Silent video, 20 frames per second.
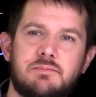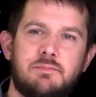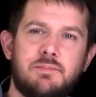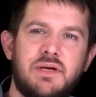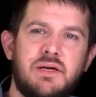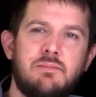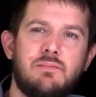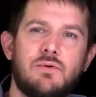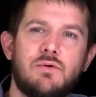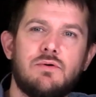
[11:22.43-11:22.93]

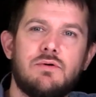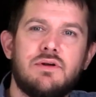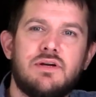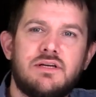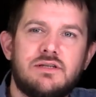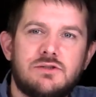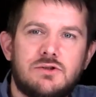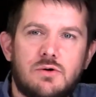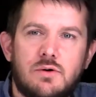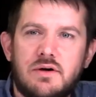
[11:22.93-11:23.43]
people
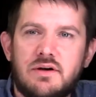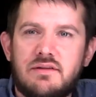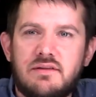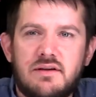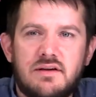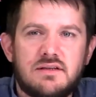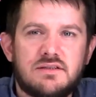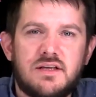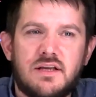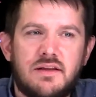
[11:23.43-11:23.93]
enjoy
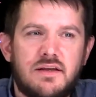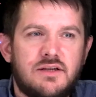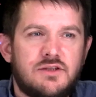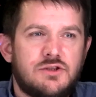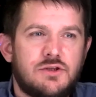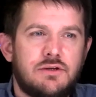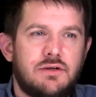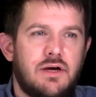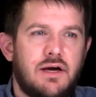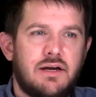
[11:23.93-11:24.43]
things that they
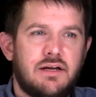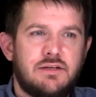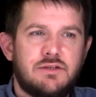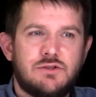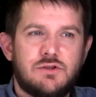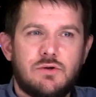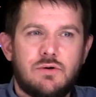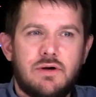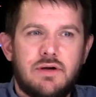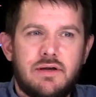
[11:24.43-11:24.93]
should not
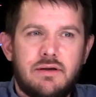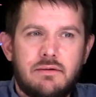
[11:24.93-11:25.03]
enjoy.